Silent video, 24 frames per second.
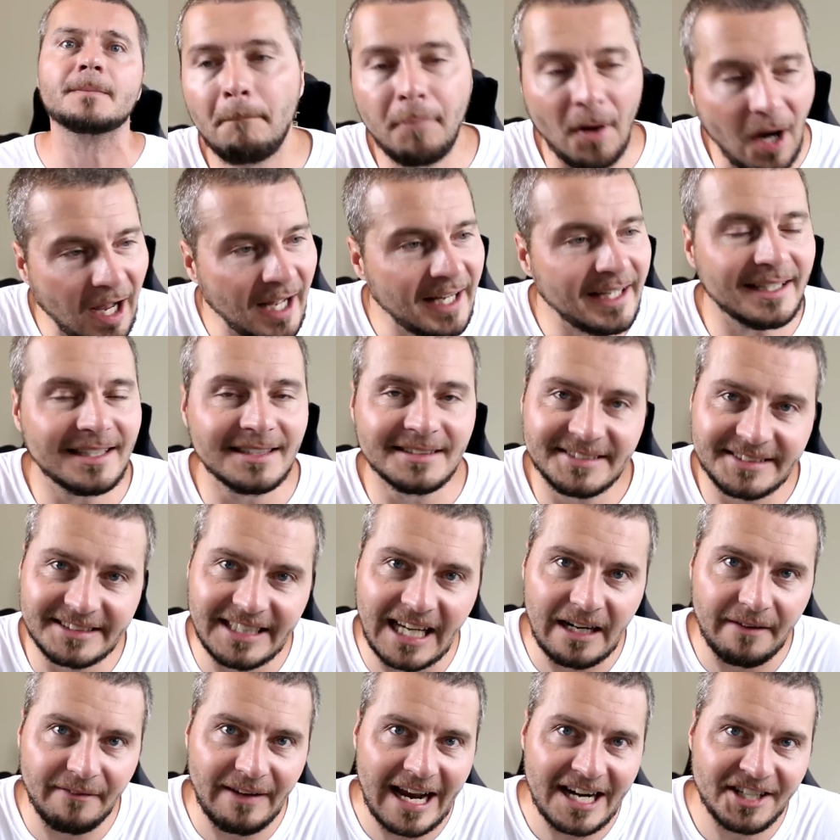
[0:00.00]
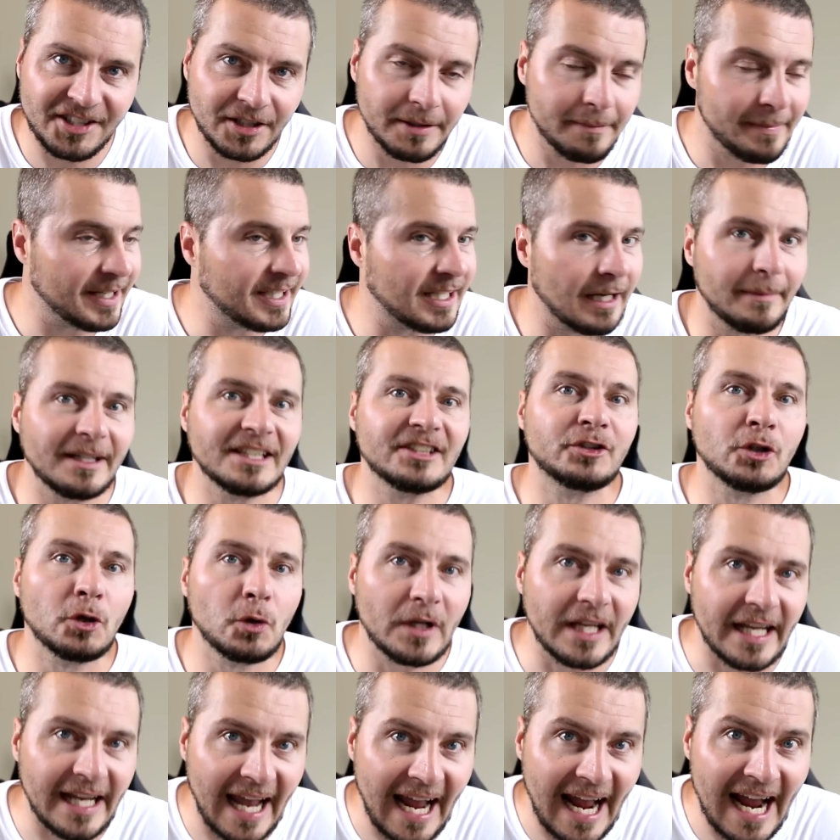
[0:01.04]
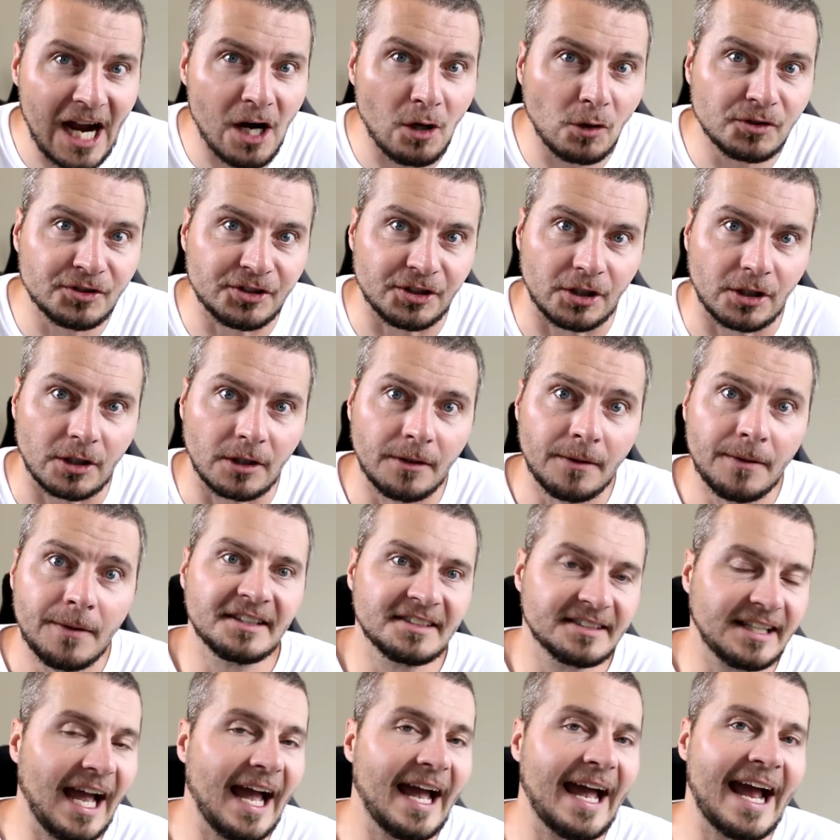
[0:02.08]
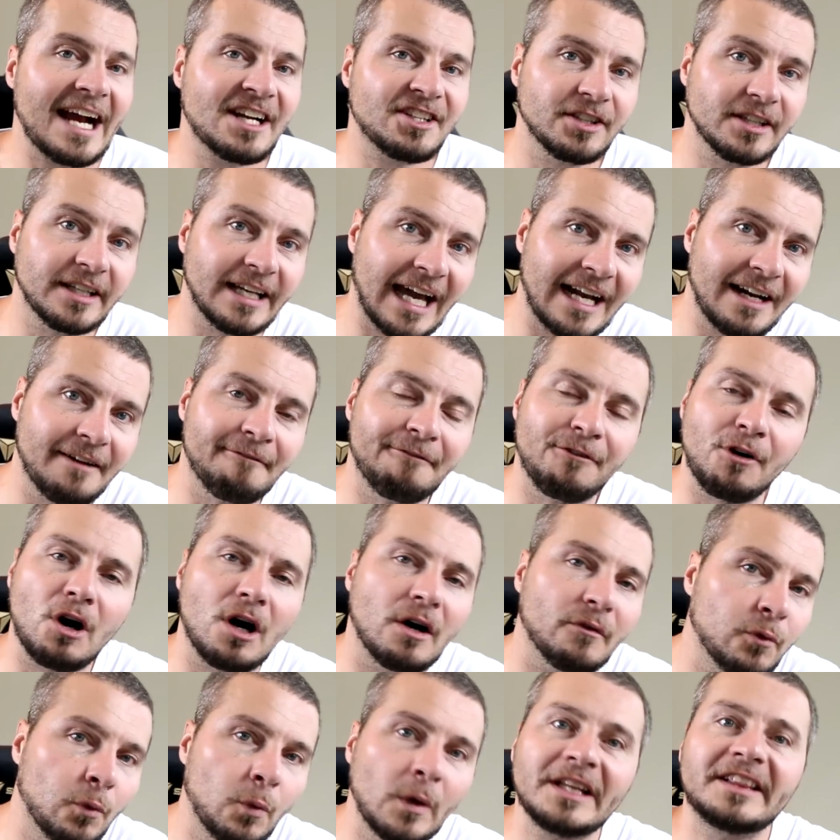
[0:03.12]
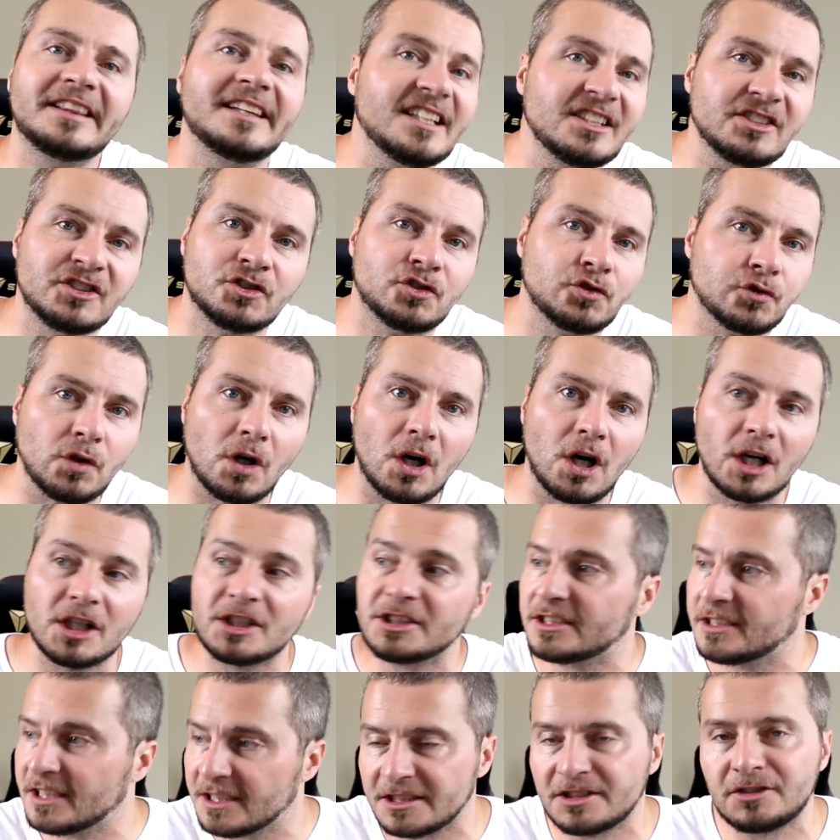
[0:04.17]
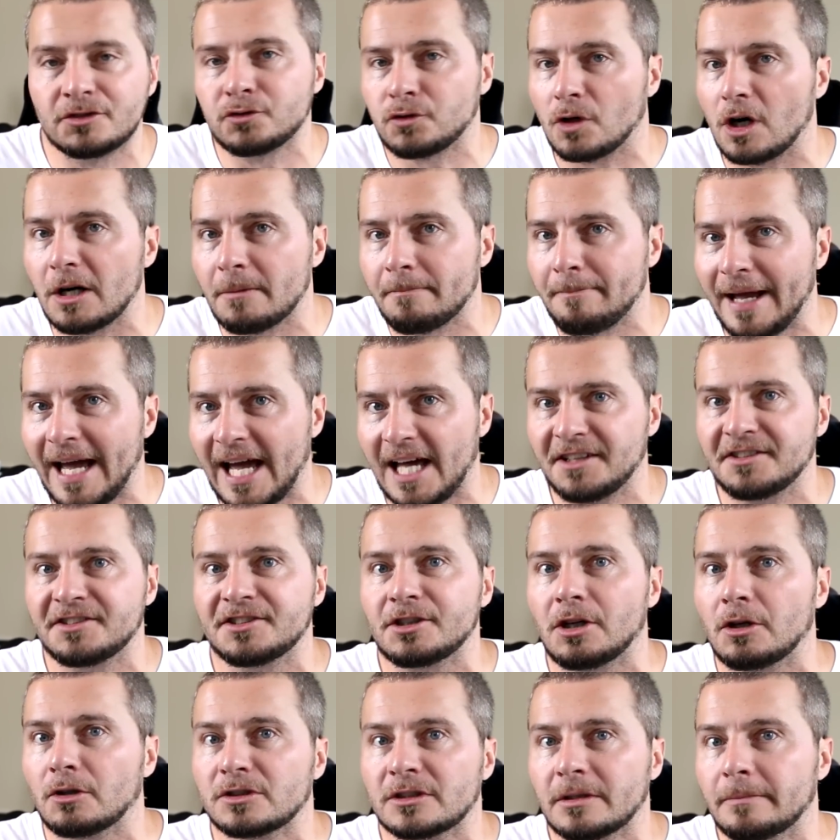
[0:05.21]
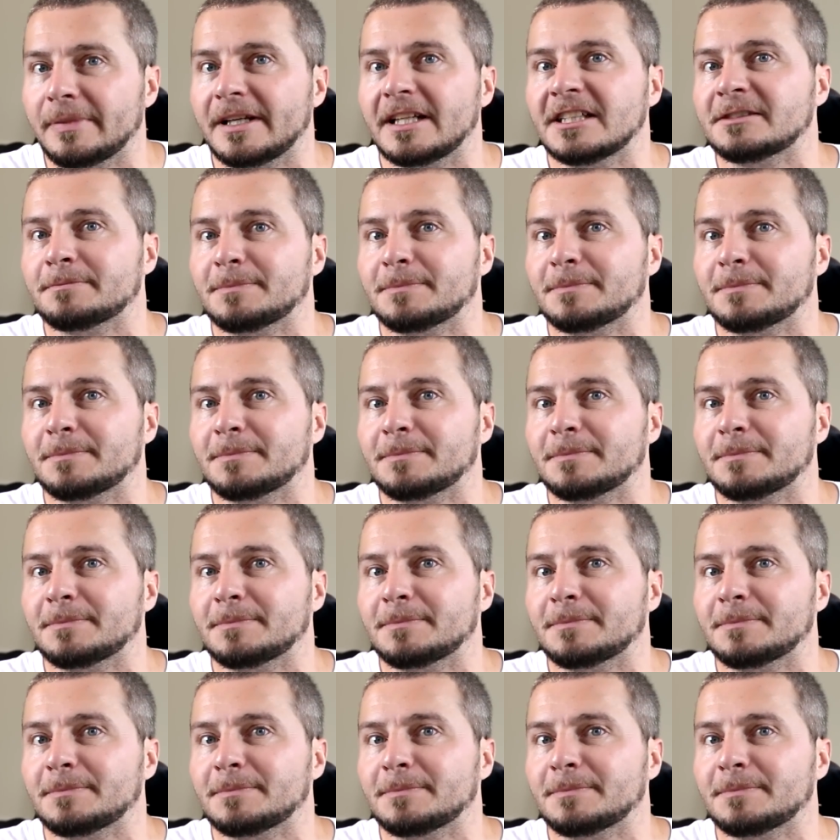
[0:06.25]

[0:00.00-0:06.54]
But instead of actually becoming Doogie Howser, this guy actually got involved with these drugs, this drug bath salt to be